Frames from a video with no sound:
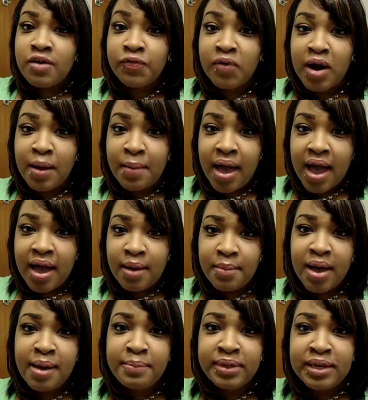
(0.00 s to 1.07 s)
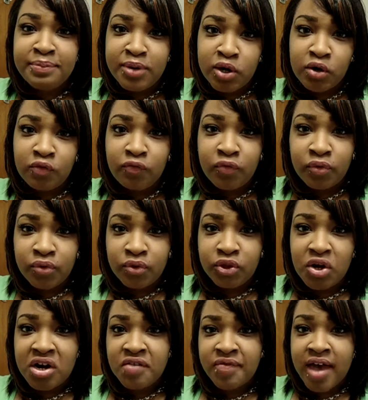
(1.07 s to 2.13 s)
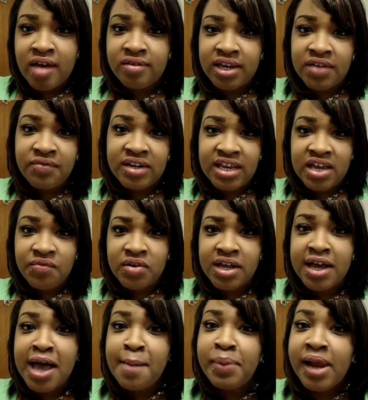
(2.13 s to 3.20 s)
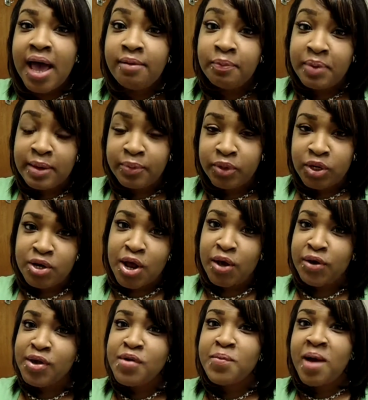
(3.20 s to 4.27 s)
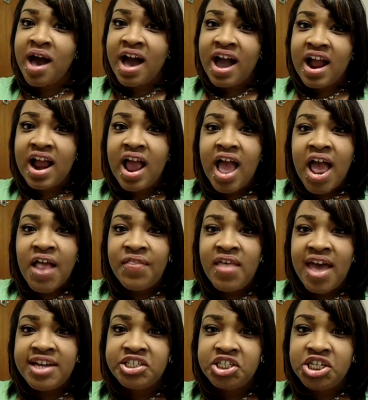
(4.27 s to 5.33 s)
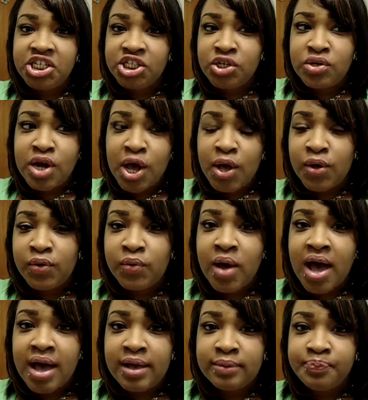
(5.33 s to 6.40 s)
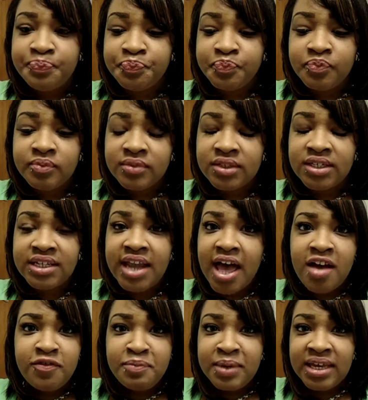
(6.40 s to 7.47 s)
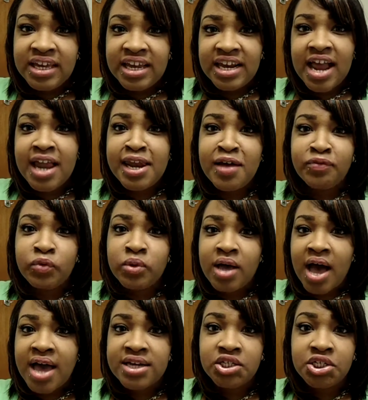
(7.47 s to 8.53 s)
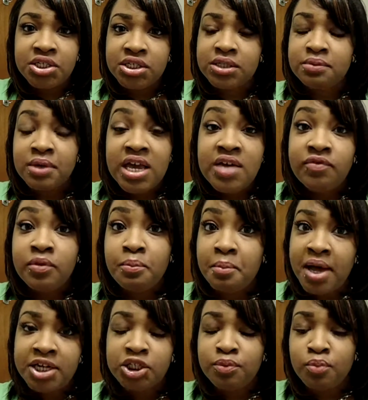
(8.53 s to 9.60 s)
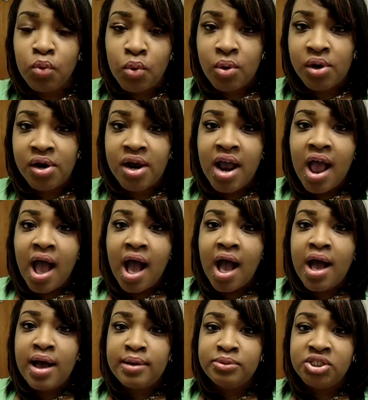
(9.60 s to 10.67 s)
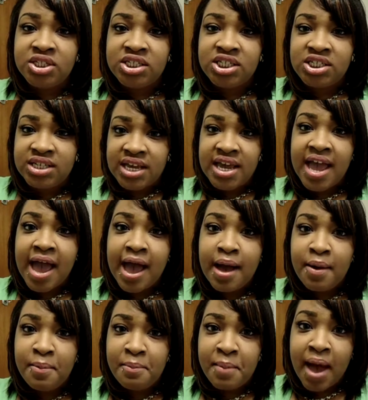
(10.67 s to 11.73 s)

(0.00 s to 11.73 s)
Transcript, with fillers: from um, Humbly Beautiful, 35 DVD, and a couple of other people, you know who you are, that just, you know, um, love me and I love you guys just even much more. Um, just seeing how I'm,